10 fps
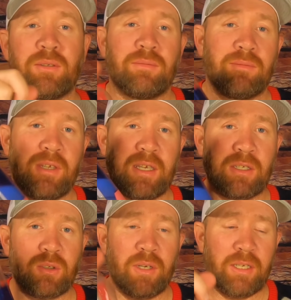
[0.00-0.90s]
and
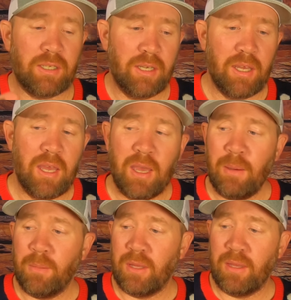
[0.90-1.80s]
take a drink.
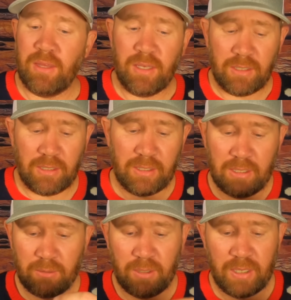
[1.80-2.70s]
But this
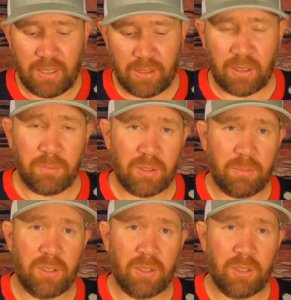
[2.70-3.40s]
is it right here. I'll put a